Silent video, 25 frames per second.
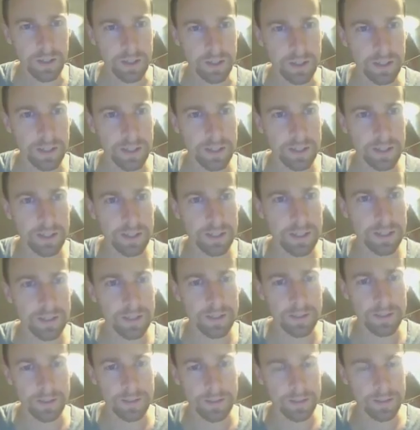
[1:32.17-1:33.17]
Now
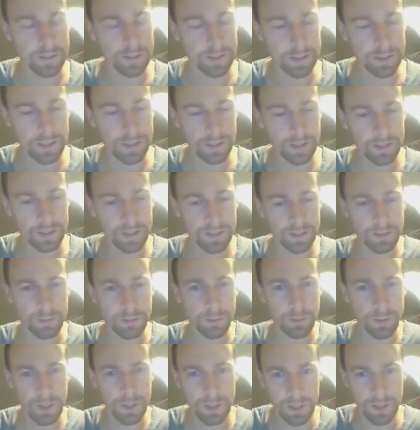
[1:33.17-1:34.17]
this
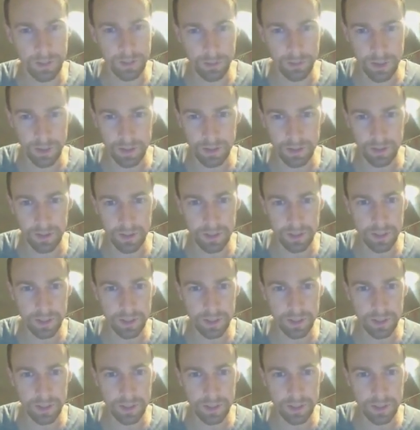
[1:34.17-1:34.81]
one's